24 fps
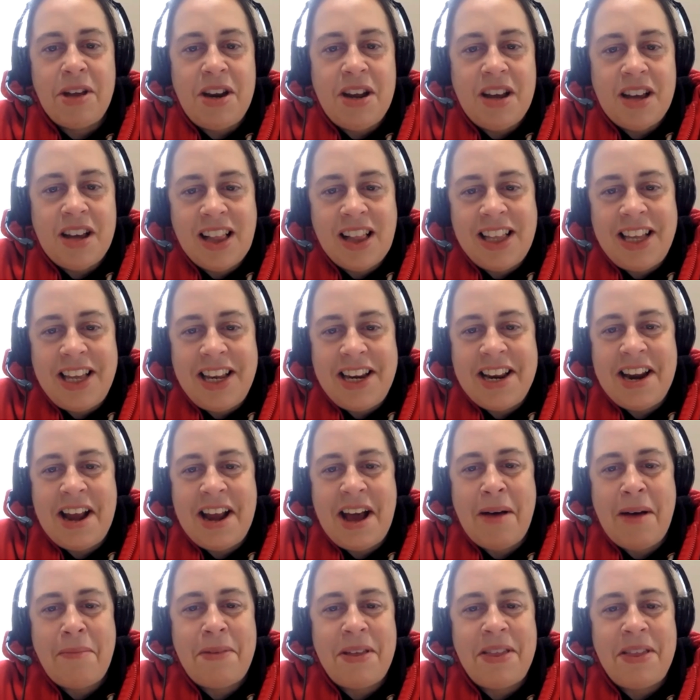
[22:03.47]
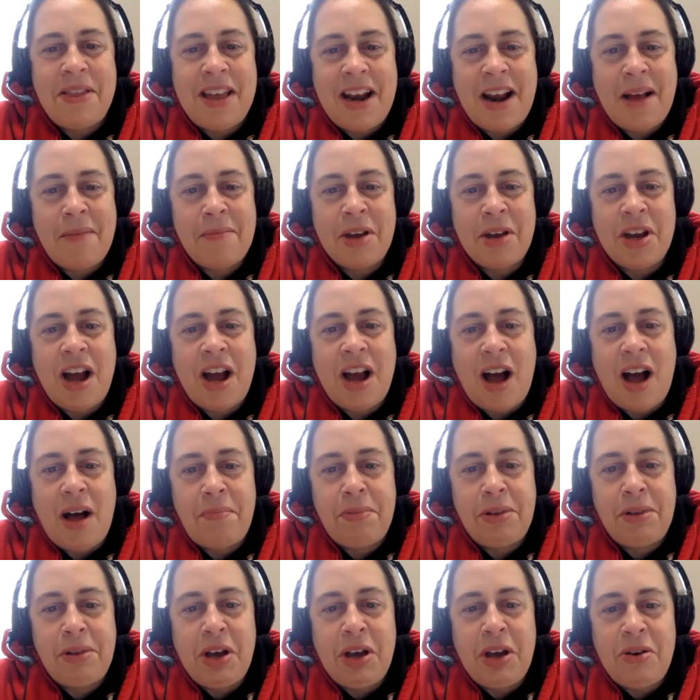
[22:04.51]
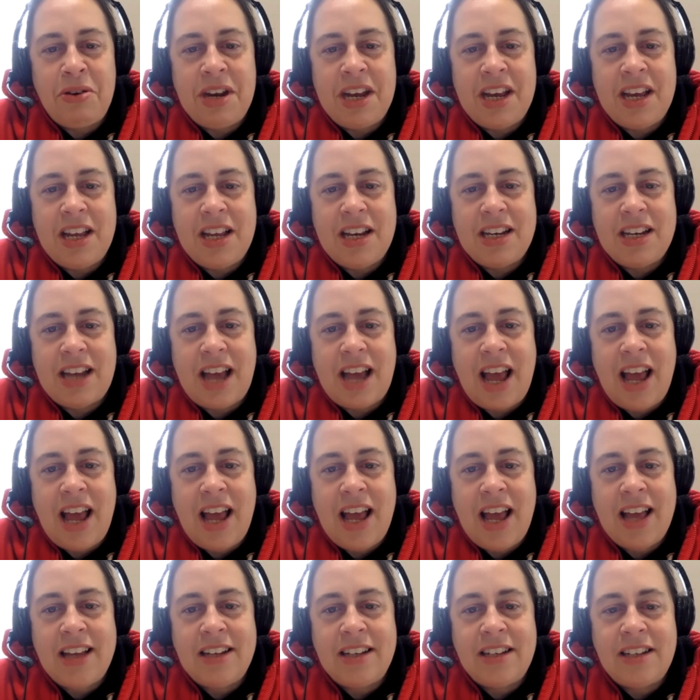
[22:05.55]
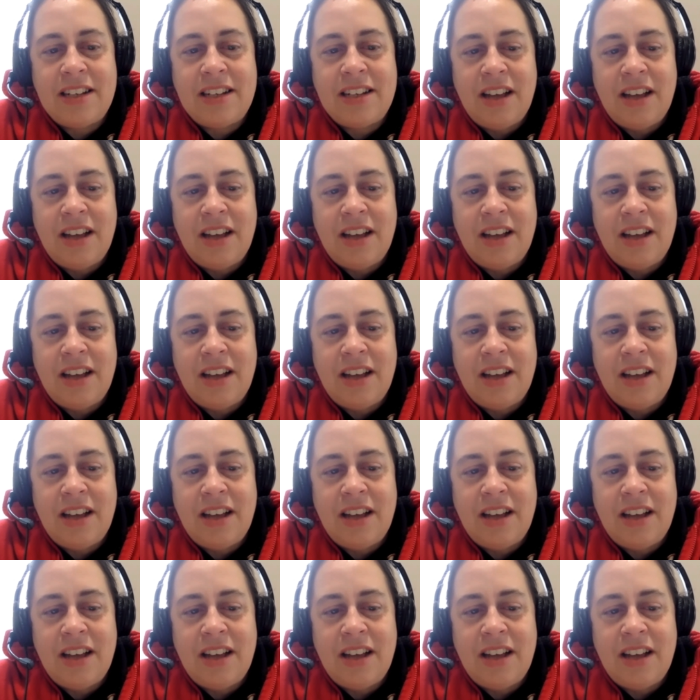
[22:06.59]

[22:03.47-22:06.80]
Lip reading: going to clean it up and then I'm going to upload it and